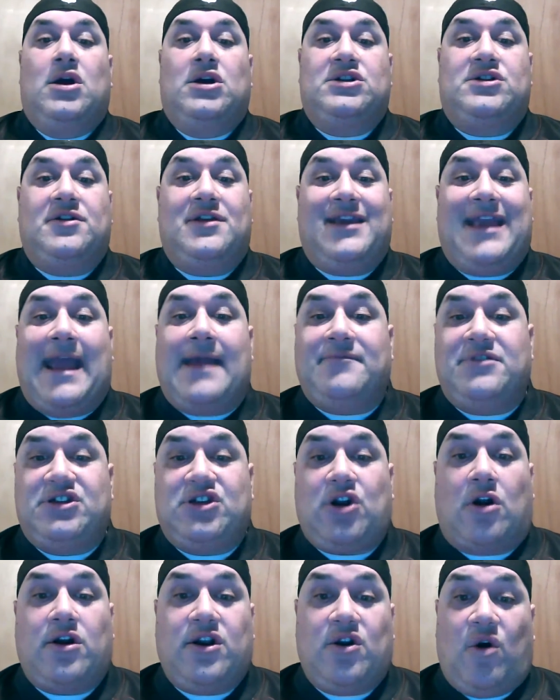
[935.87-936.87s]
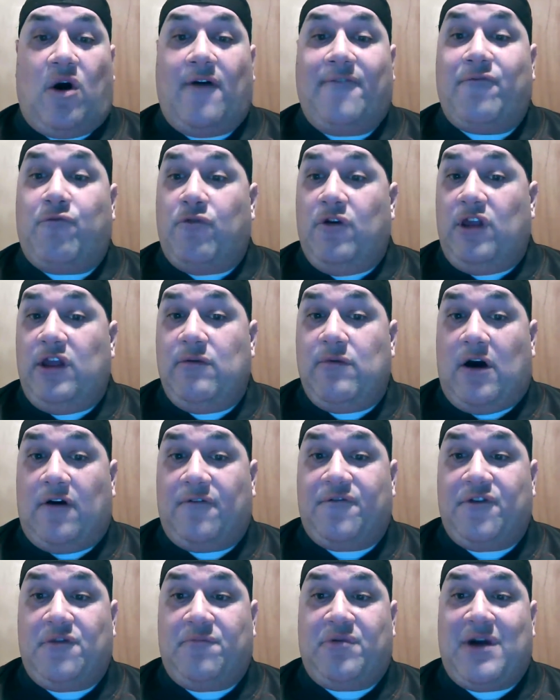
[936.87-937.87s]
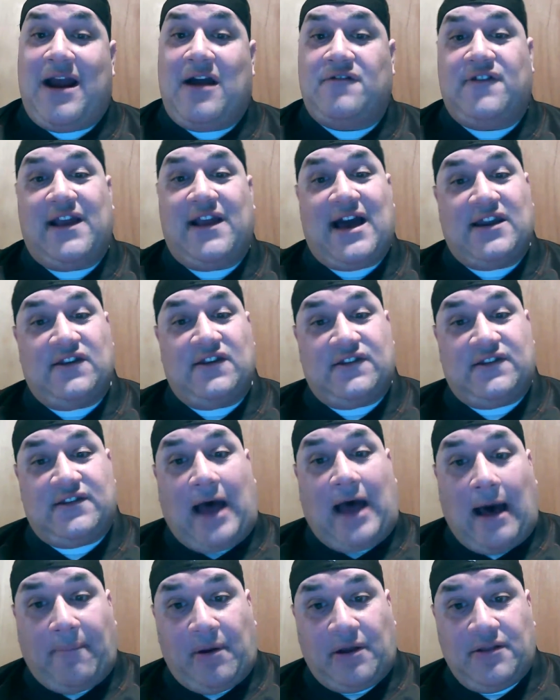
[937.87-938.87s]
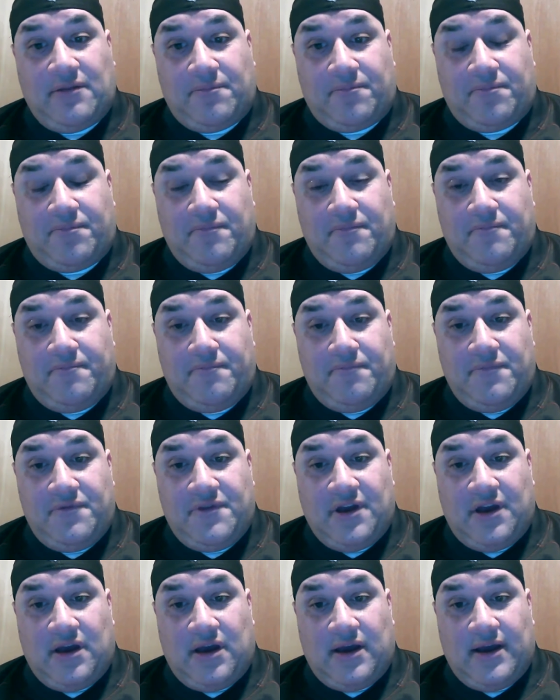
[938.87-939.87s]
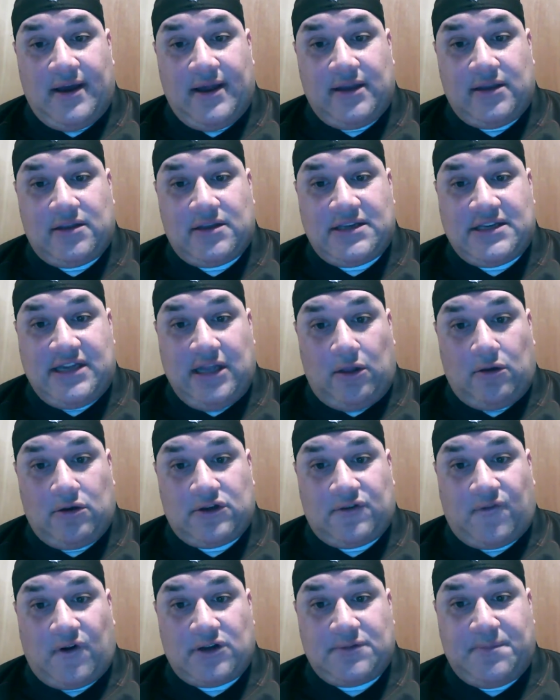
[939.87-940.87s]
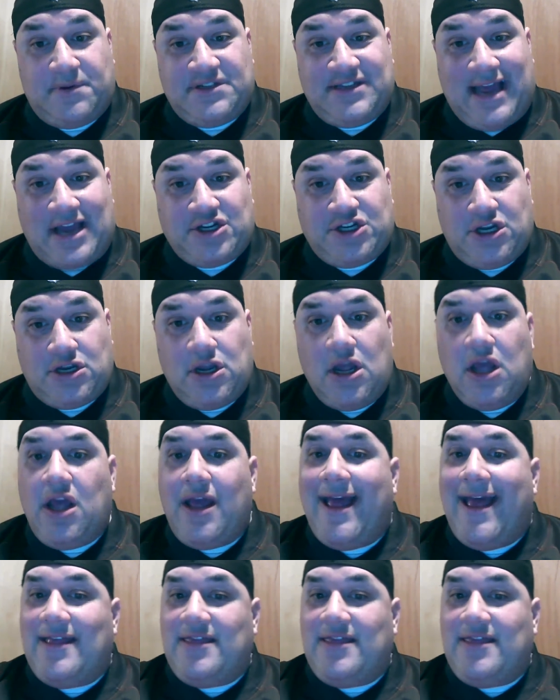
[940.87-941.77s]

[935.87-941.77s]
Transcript: So the game started off really well for the Browns. They got a stop on the Steelers' first possession.